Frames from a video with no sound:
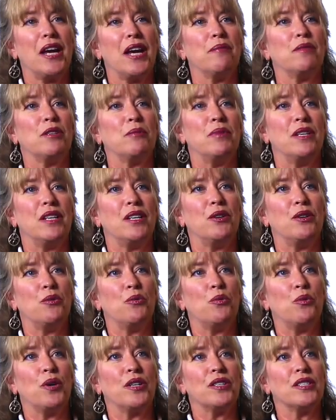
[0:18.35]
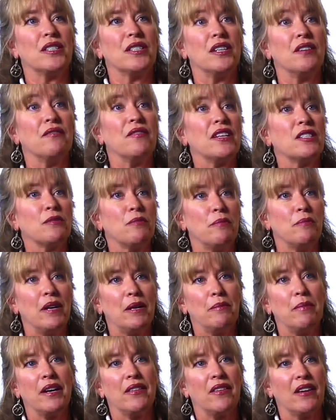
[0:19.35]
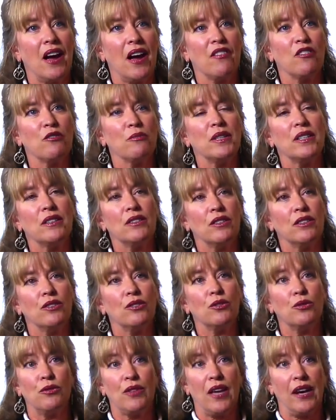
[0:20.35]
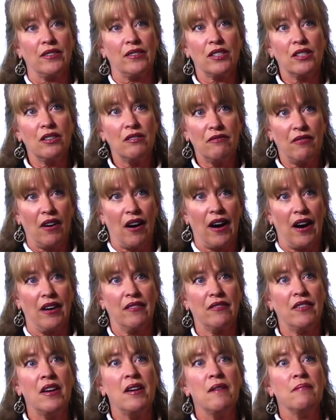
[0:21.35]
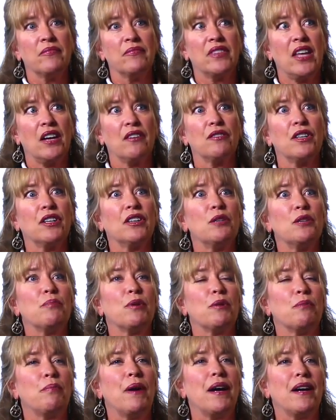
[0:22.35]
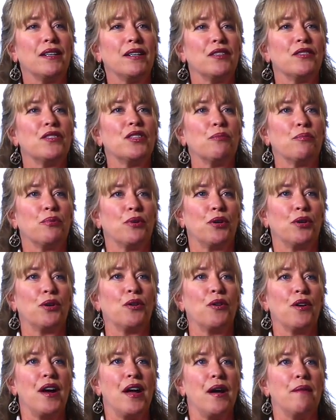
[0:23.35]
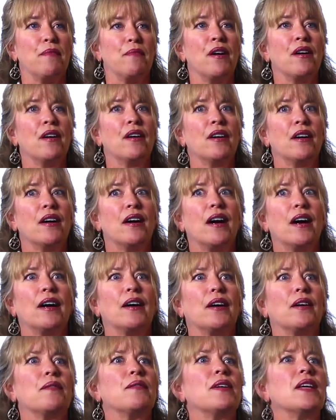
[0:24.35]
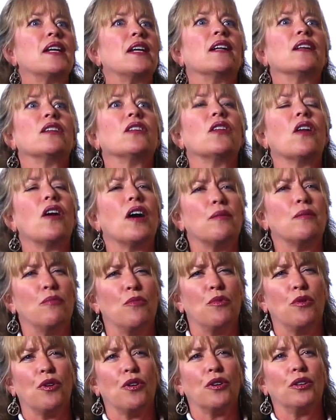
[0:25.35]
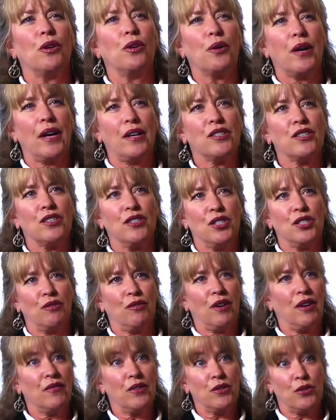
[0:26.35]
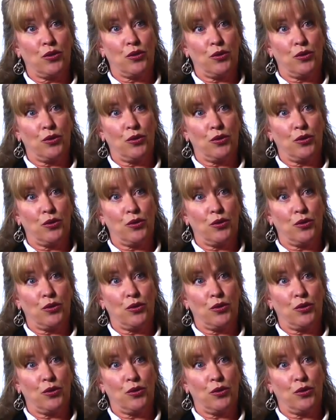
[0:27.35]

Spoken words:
came to be was an investment made by the government in 2005 that really propelled the program in a lot more locations around this